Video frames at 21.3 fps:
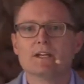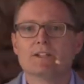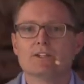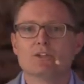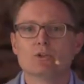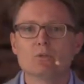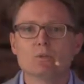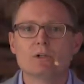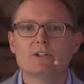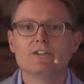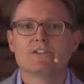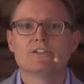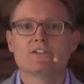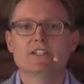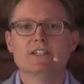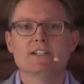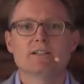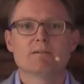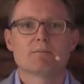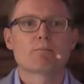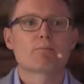you will
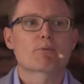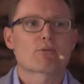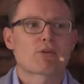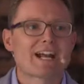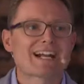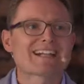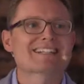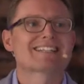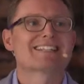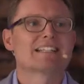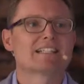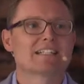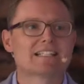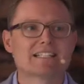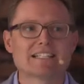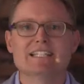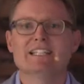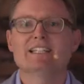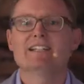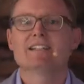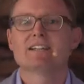see
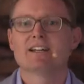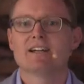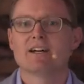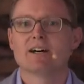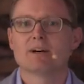practically